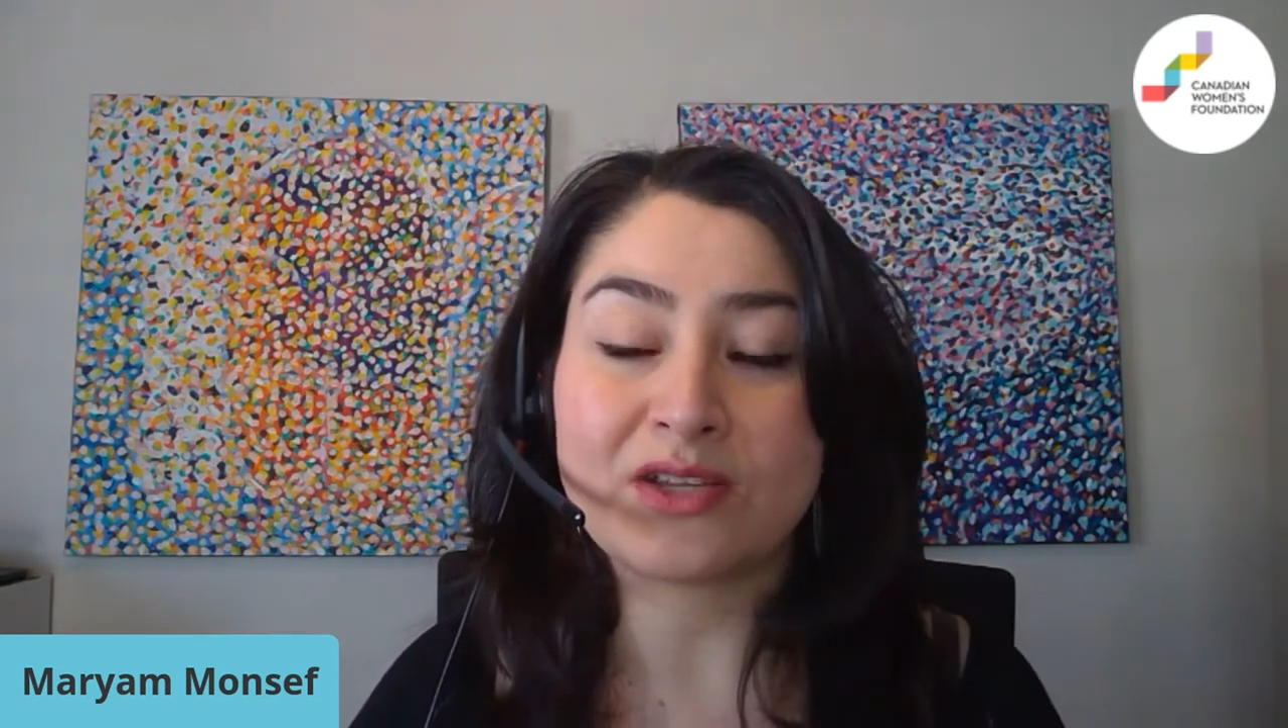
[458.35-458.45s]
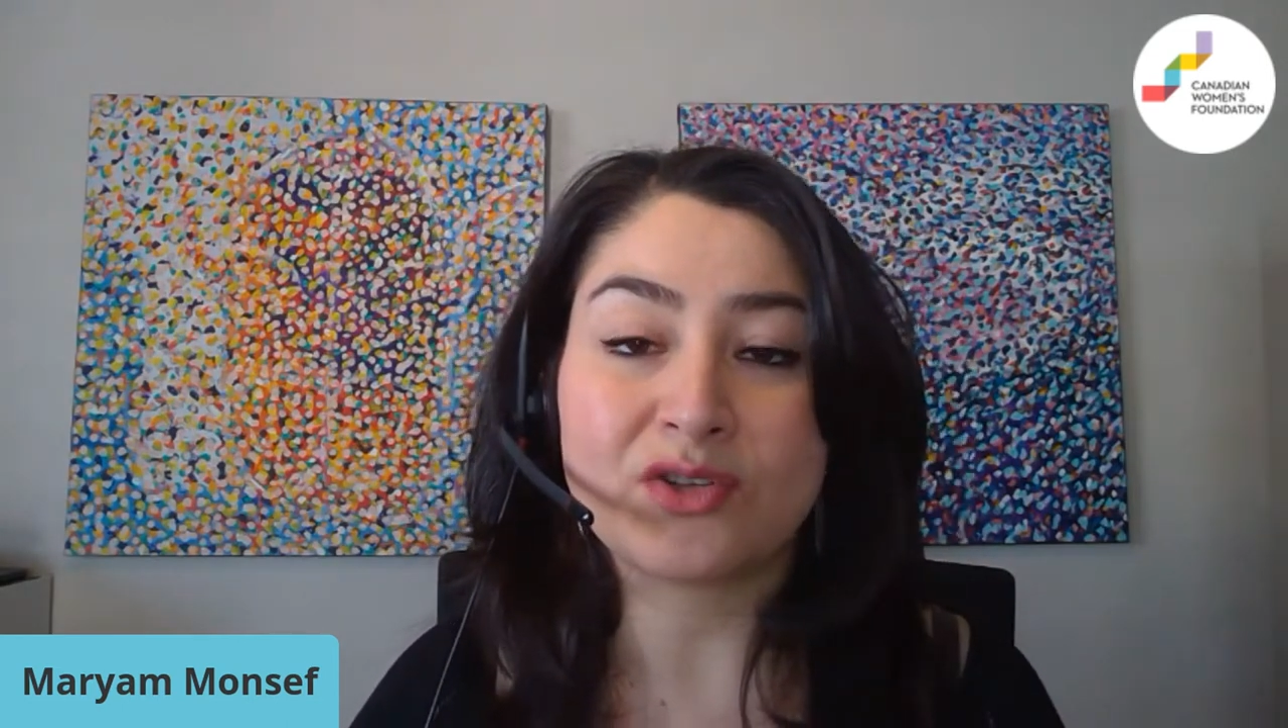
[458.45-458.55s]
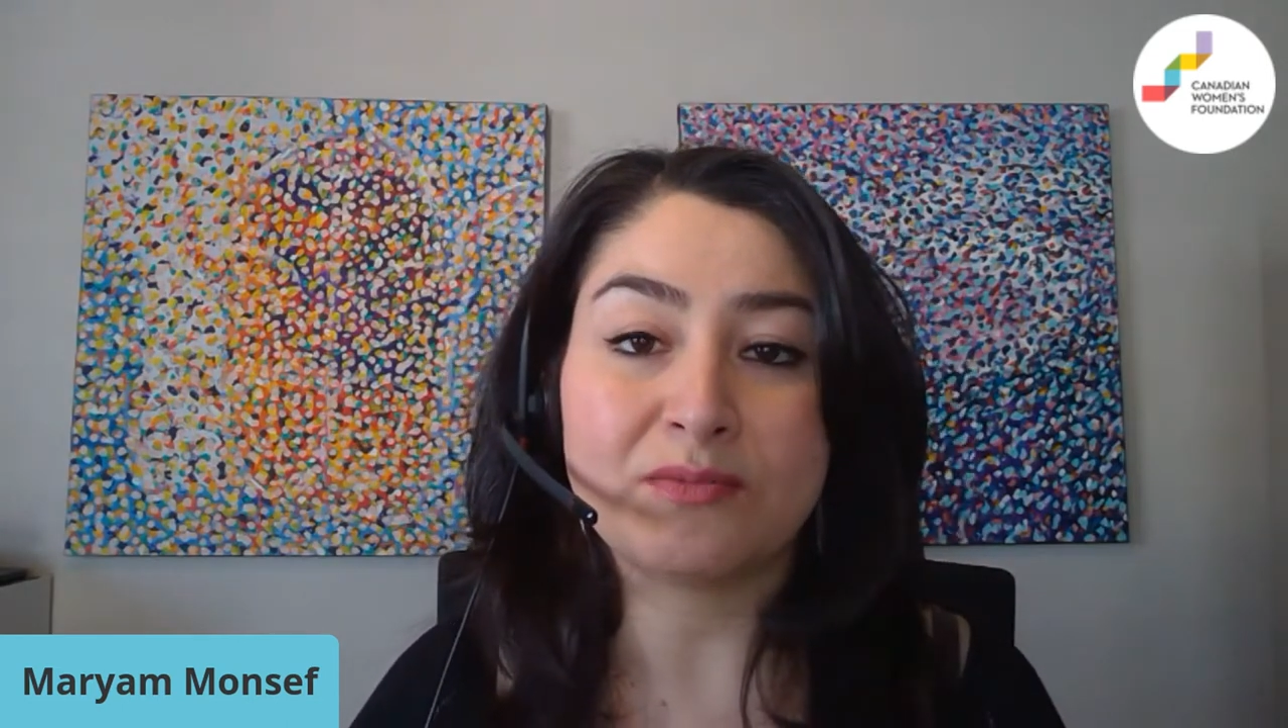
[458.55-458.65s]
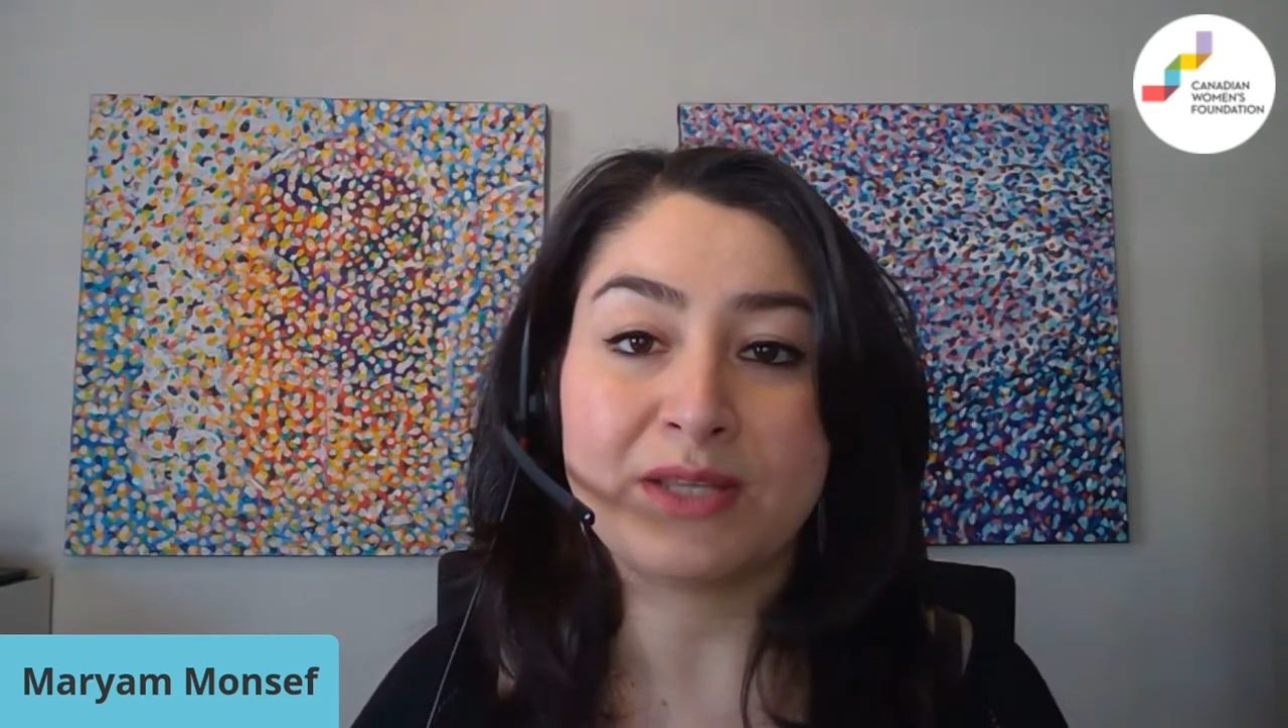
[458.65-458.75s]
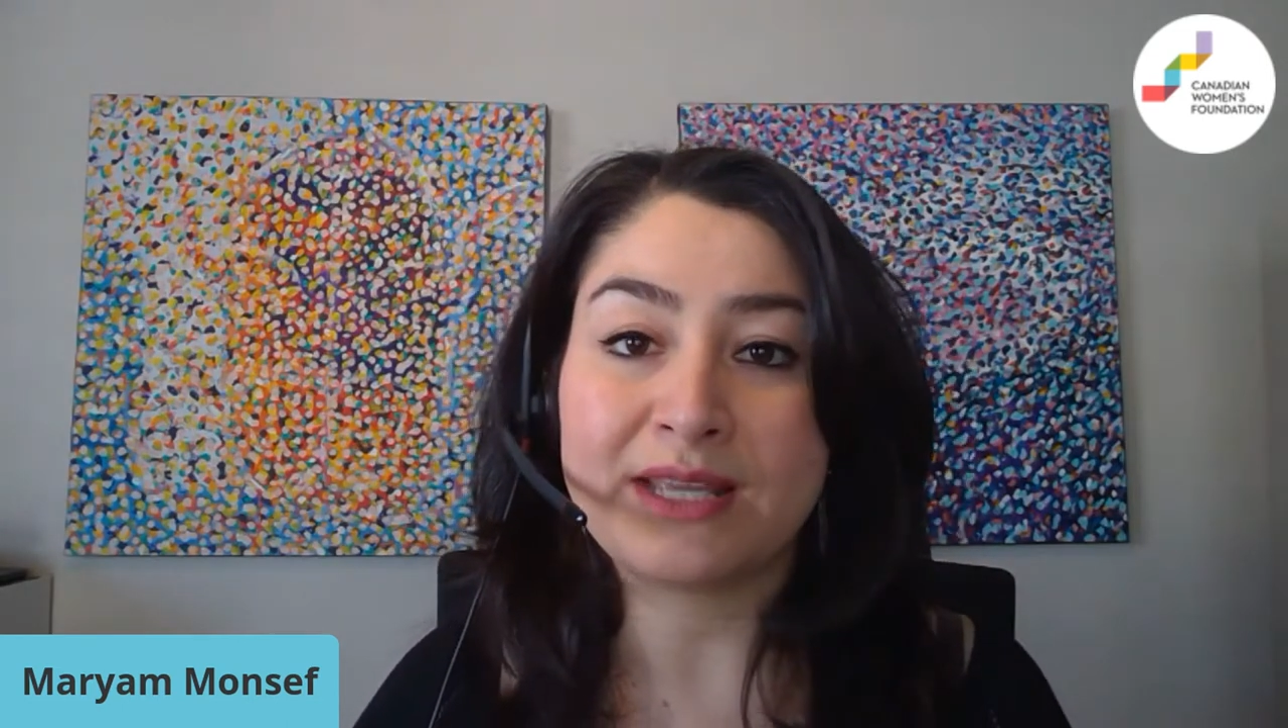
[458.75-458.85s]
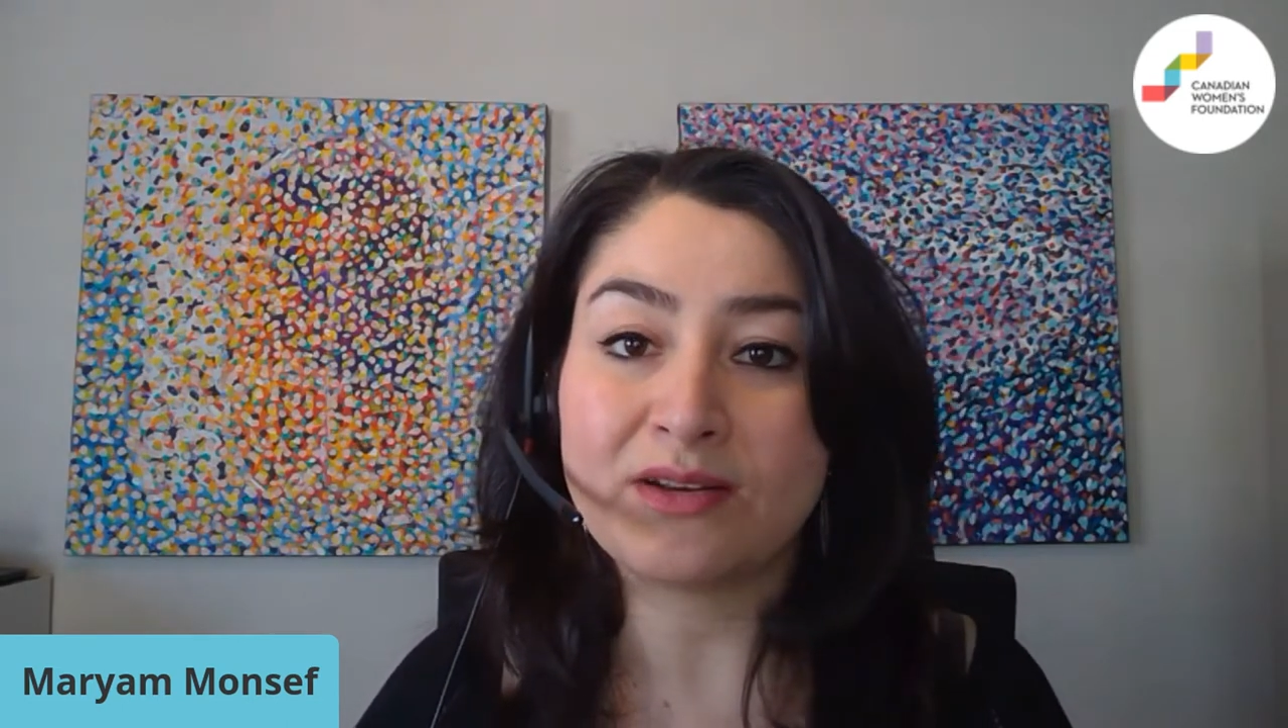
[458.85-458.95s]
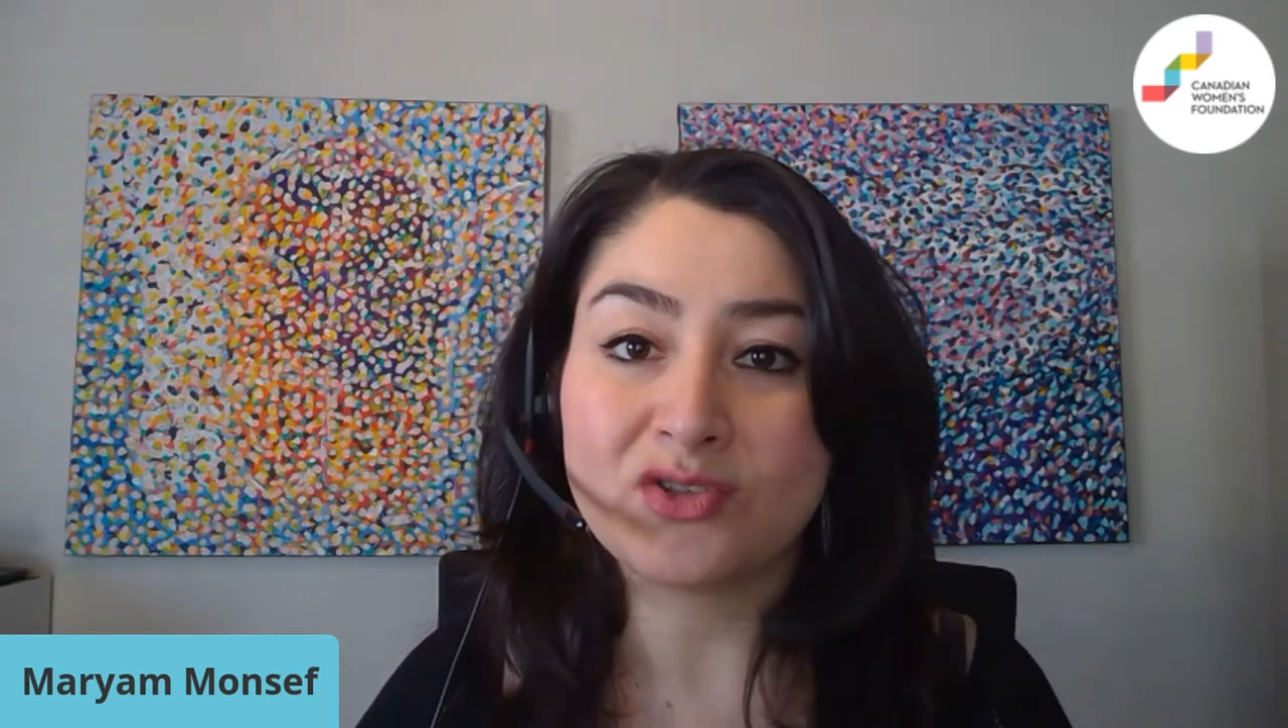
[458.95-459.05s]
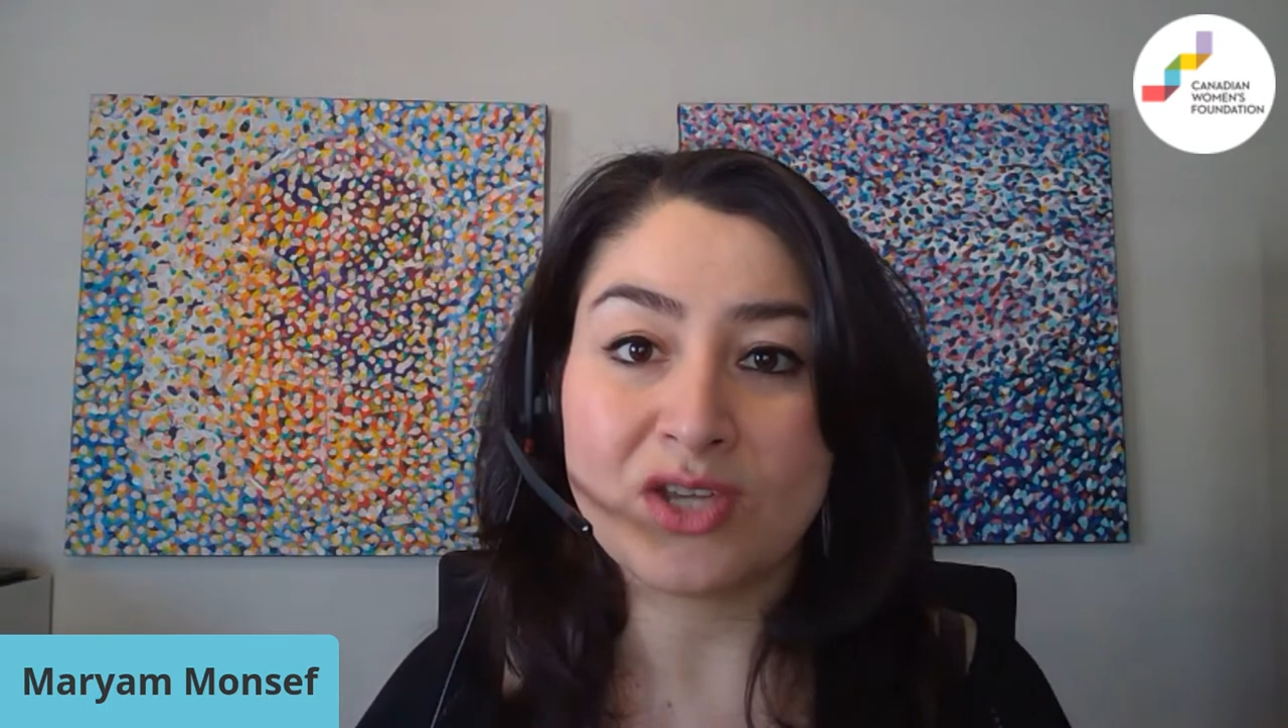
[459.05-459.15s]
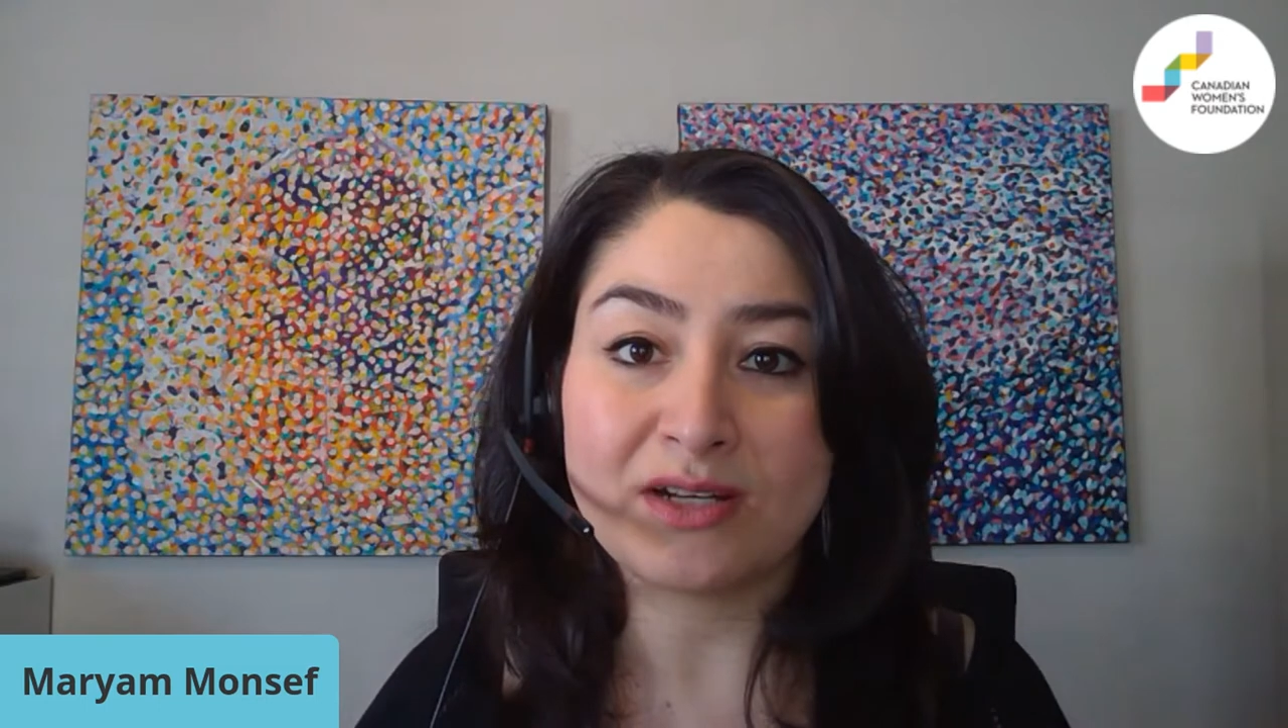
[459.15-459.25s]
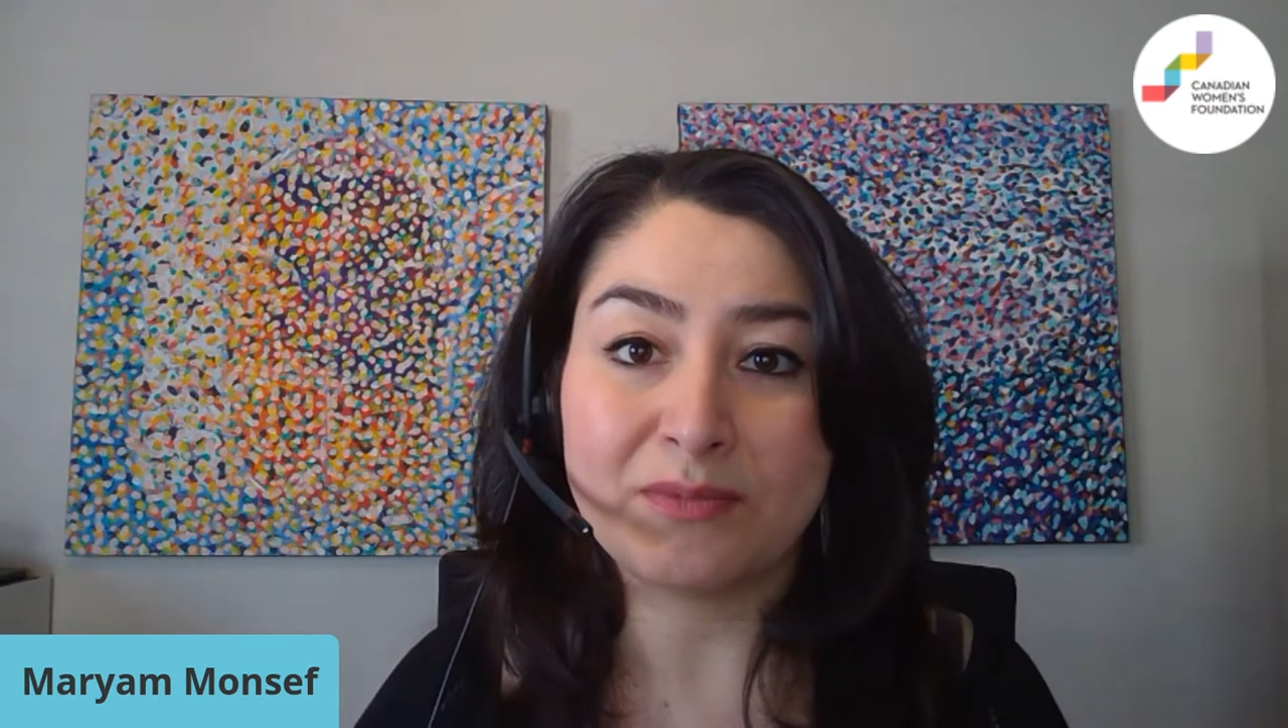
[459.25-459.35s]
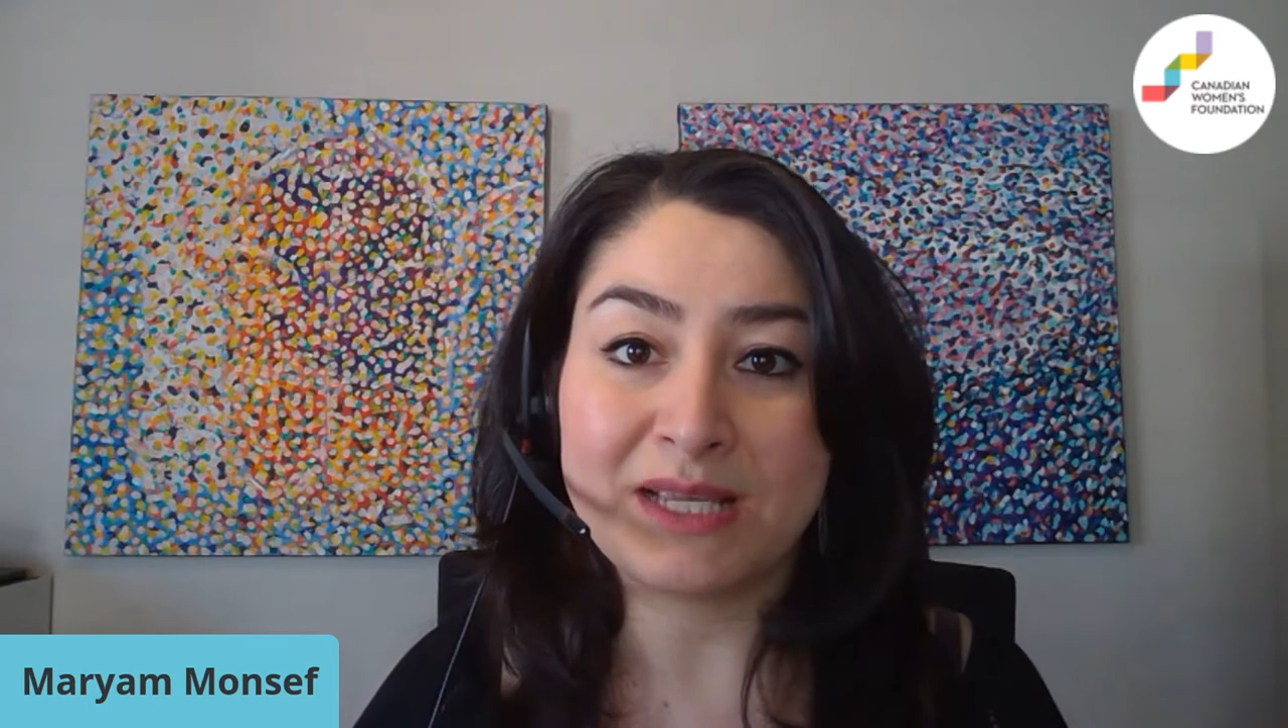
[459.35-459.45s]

action plan on gender